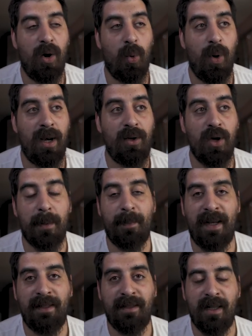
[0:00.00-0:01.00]
When you are
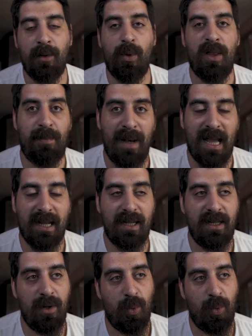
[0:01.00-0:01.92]
painting with black in a